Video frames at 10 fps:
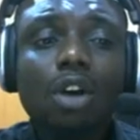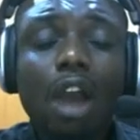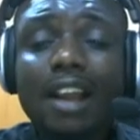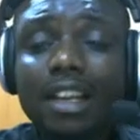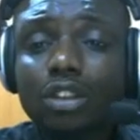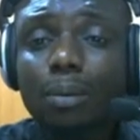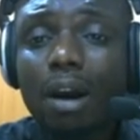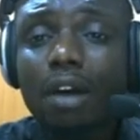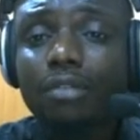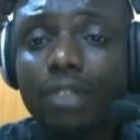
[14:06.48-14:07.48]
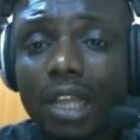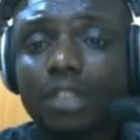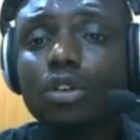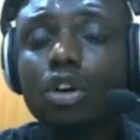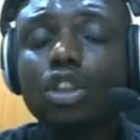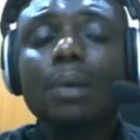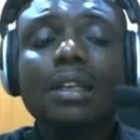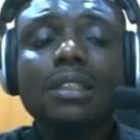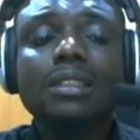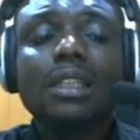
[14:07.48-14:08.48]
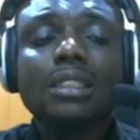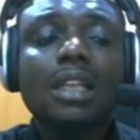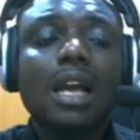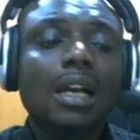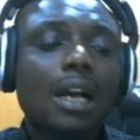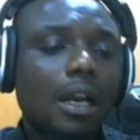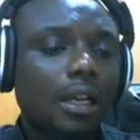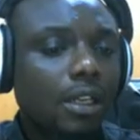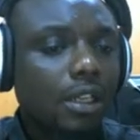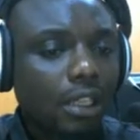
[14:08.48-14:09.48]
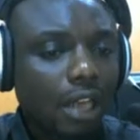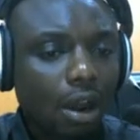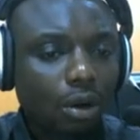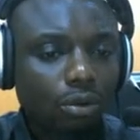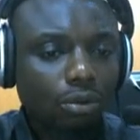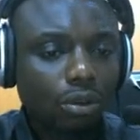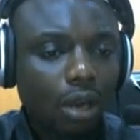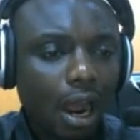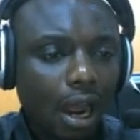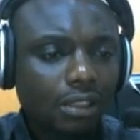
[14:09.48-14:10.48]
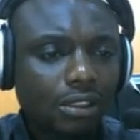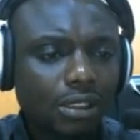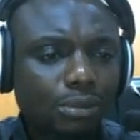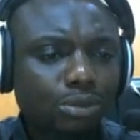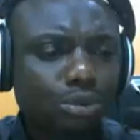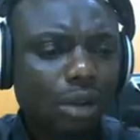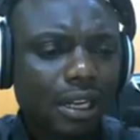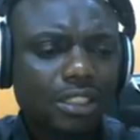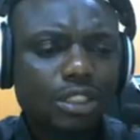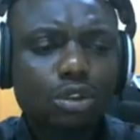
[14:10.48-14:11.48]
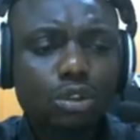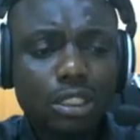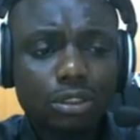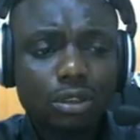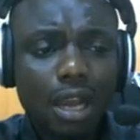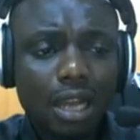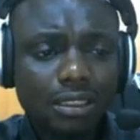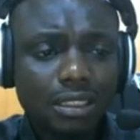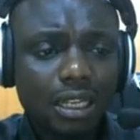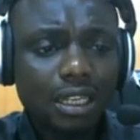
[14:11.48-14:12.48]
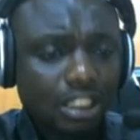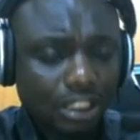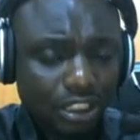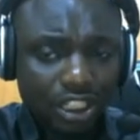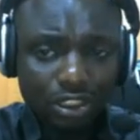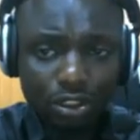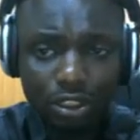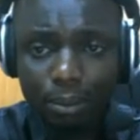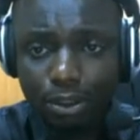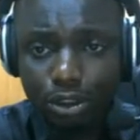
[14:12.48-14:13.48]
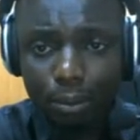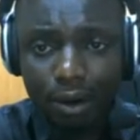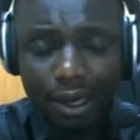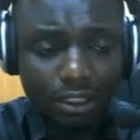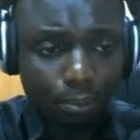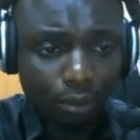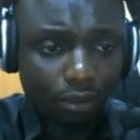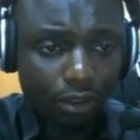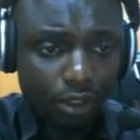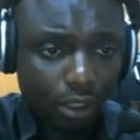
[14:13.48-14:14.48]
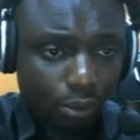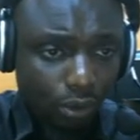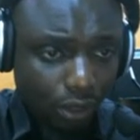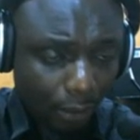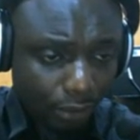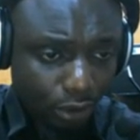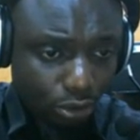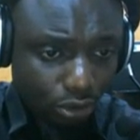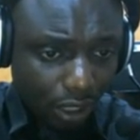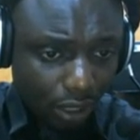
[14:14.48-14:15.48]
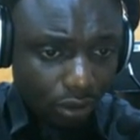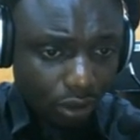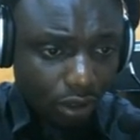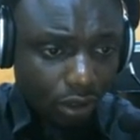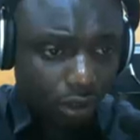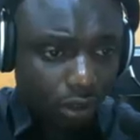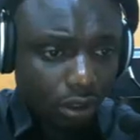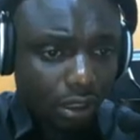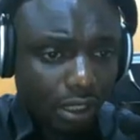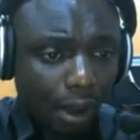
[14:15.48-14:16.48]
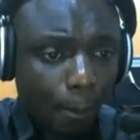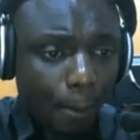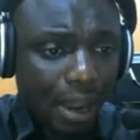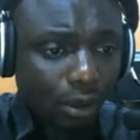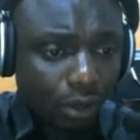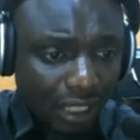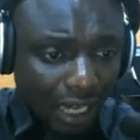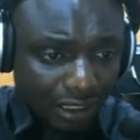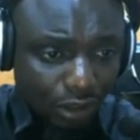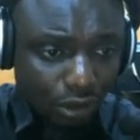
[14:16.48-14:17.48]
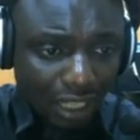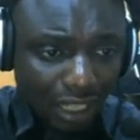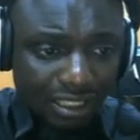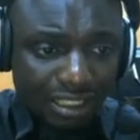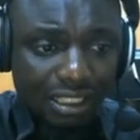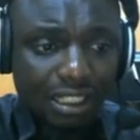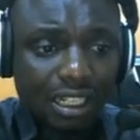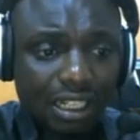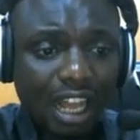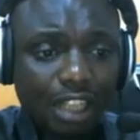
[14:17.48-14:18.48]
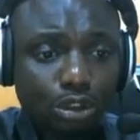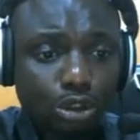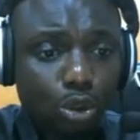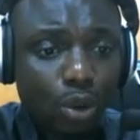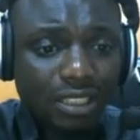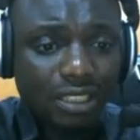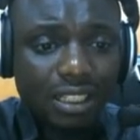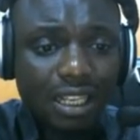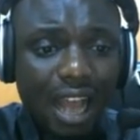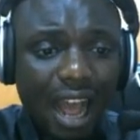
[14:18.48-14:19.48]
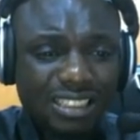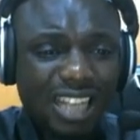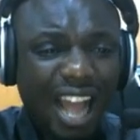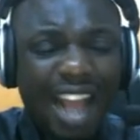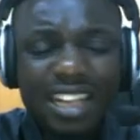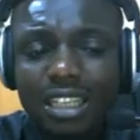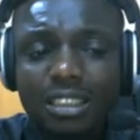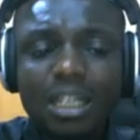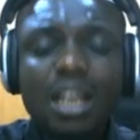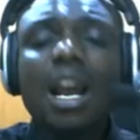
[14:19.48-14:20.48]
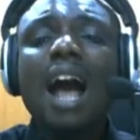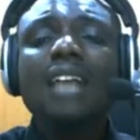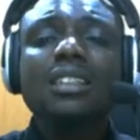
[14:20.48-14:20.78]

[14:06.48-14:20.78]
highest number of deaths caused by this Tesla car. Now it seems we are getting closer to our answer. This has already been summarized in pivot table. Can we scroll down? Now, mere looking at it, you can see that USA has a